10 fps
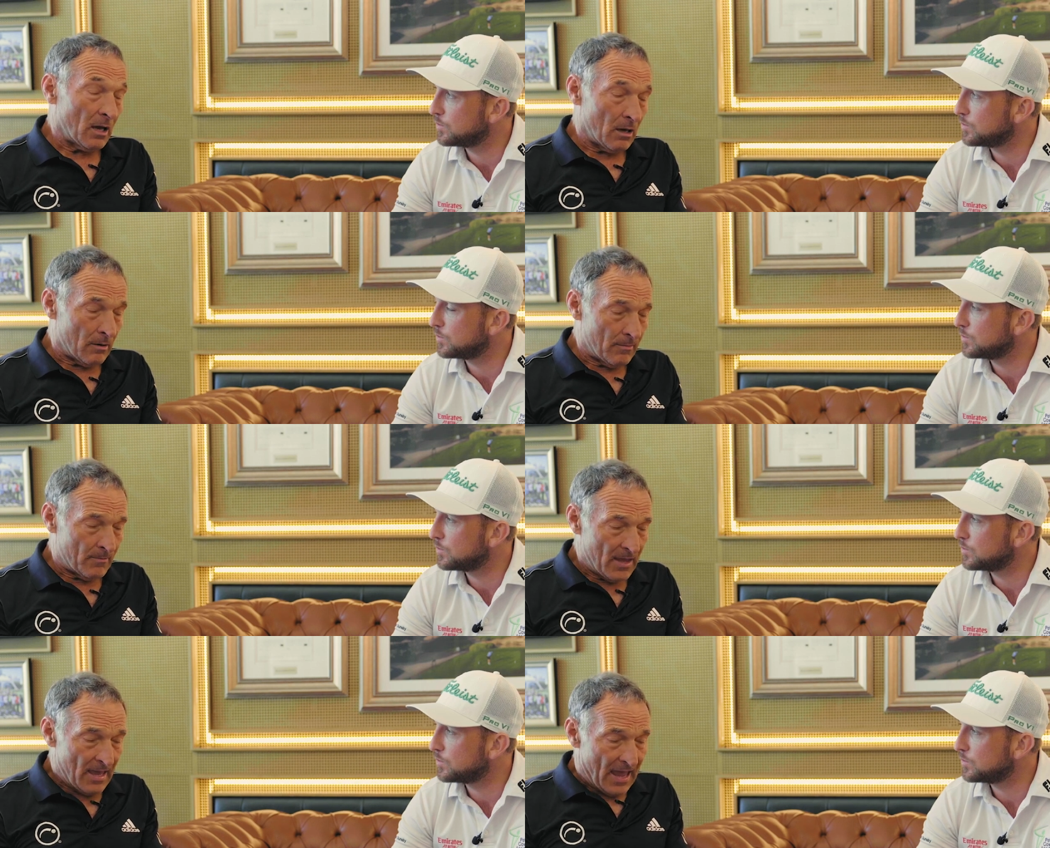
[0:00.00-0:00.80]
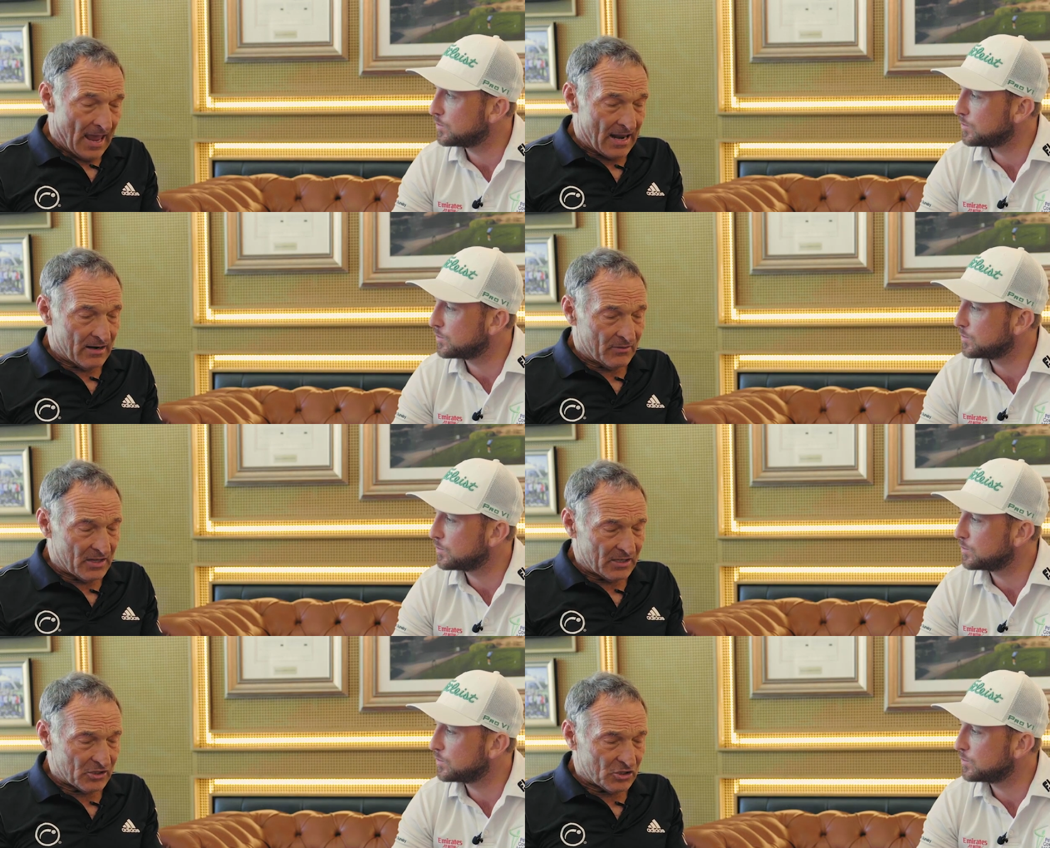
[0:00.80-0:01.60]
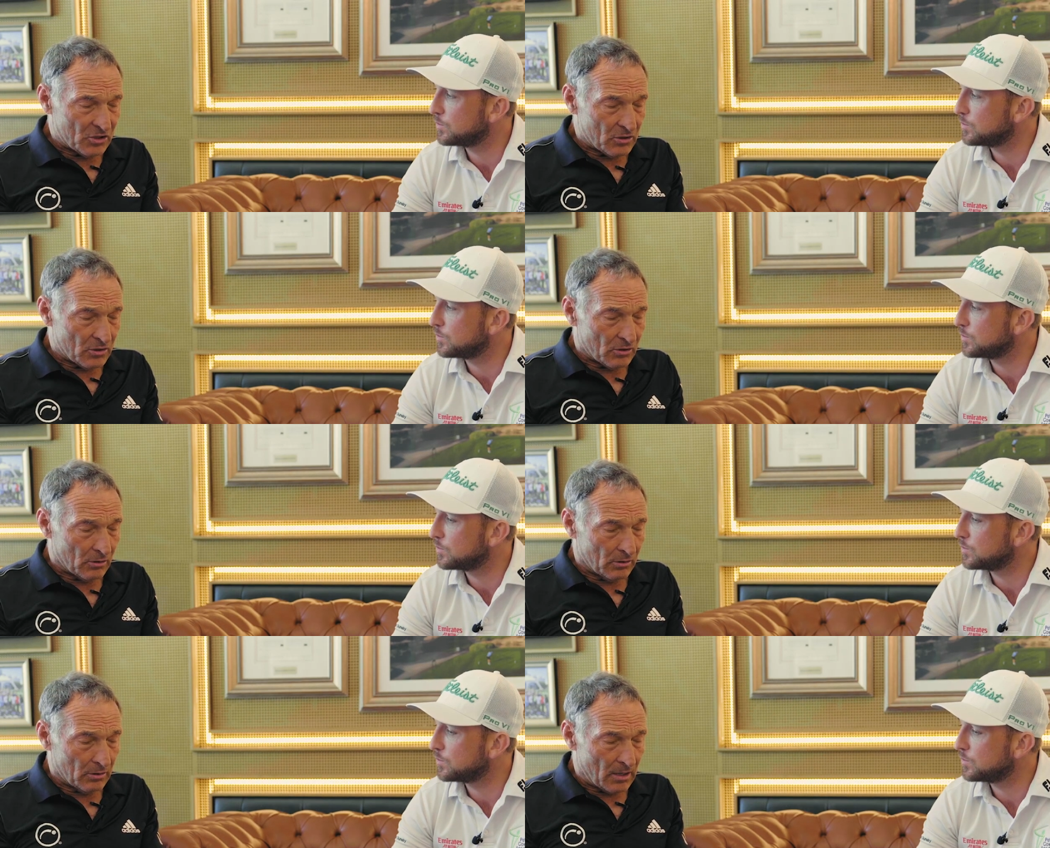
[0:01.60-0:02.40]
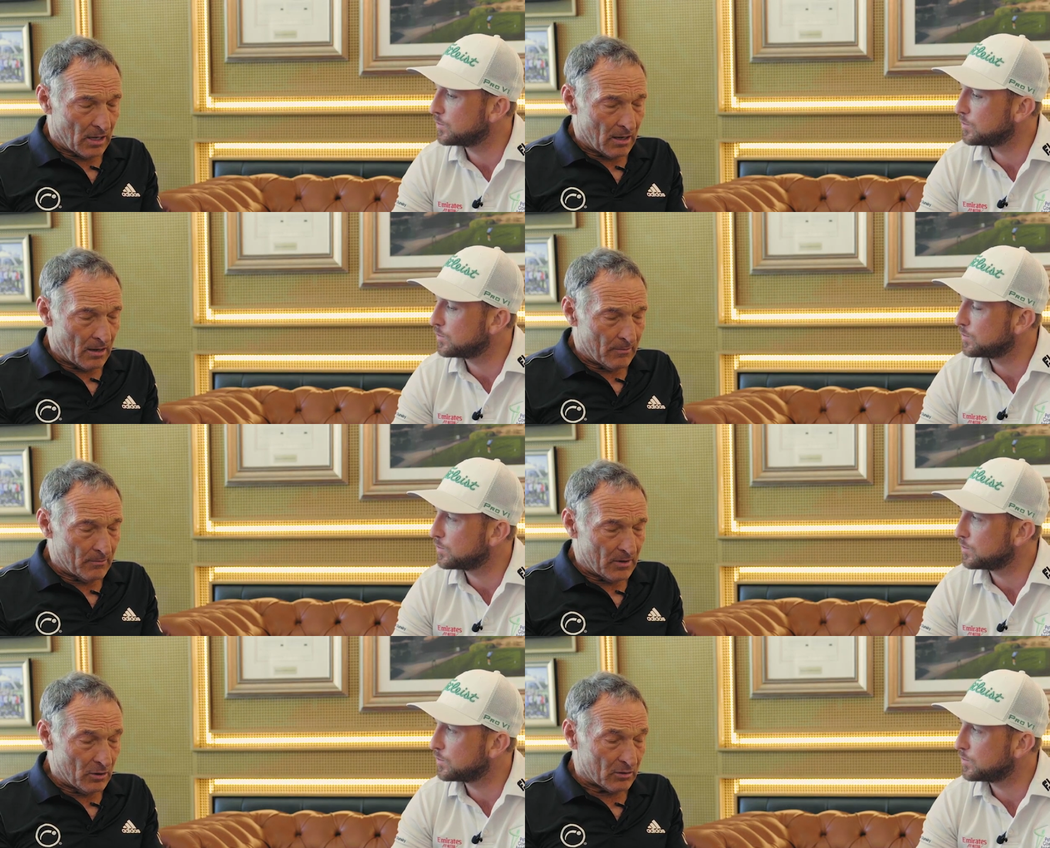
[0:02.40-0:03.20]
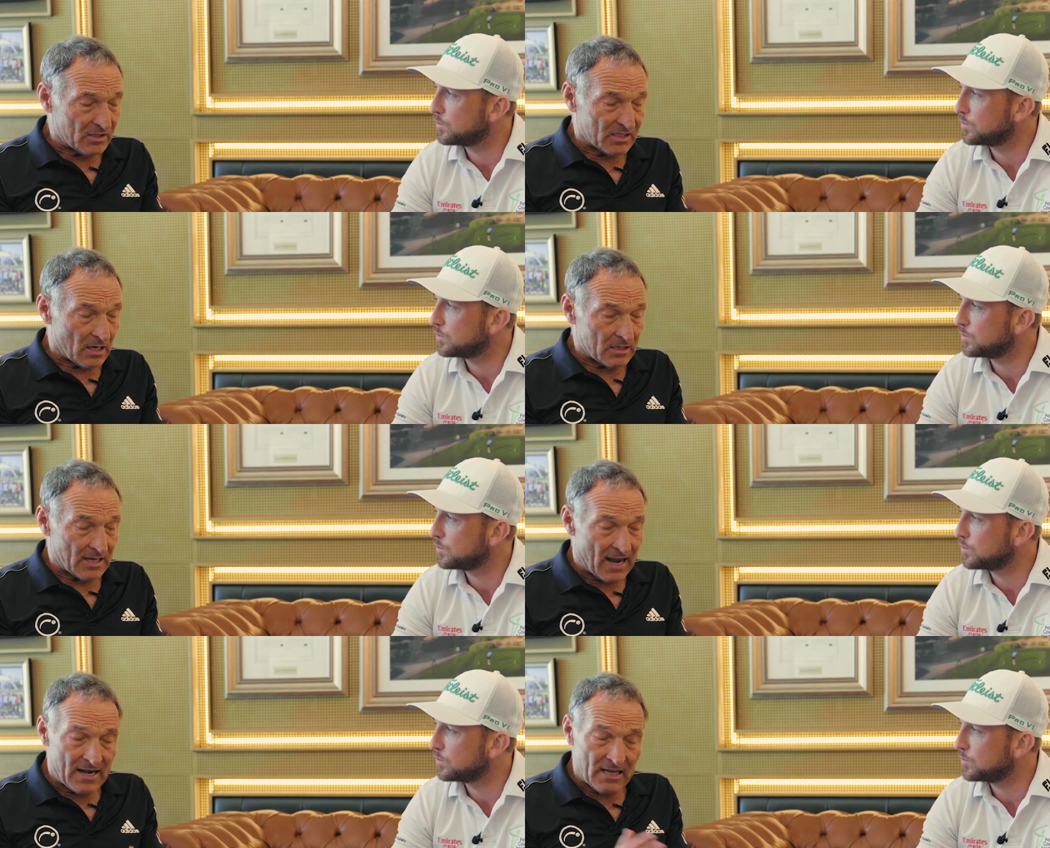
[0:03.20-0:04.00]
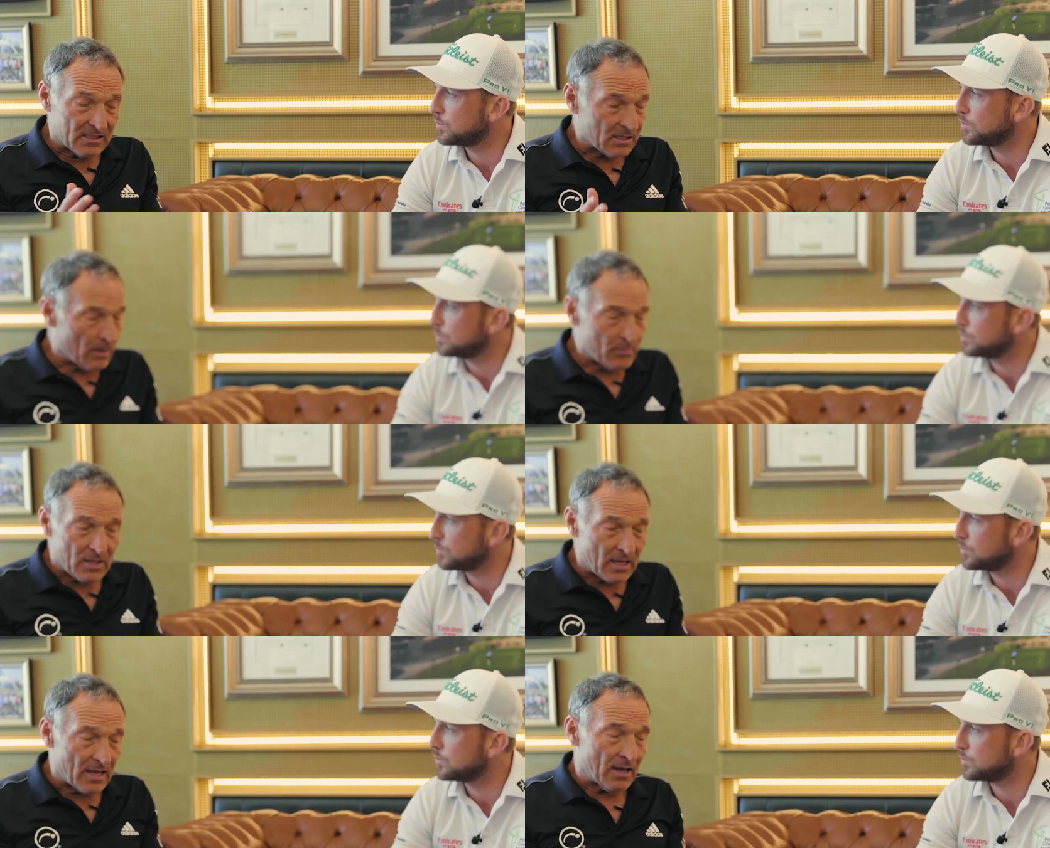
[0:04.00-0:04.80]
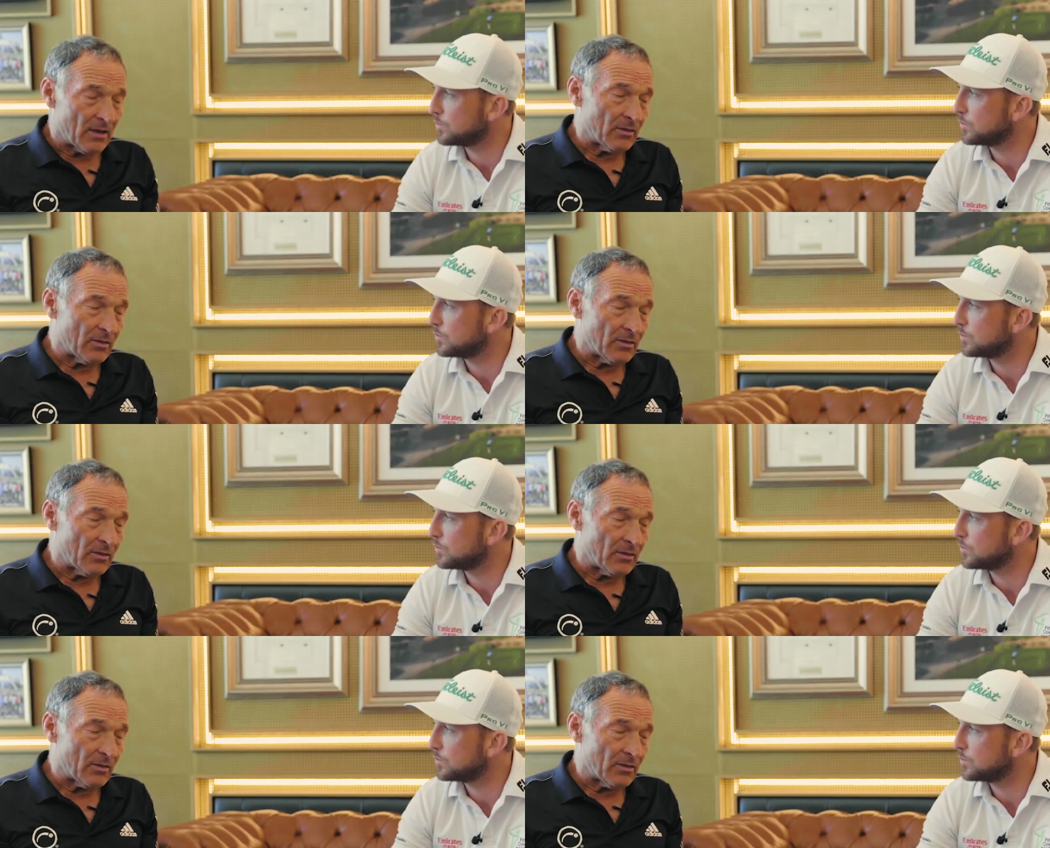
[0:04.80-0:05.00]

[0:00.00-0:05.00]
Speaker 1: Um, and this journal, um, you can start at any time of the year.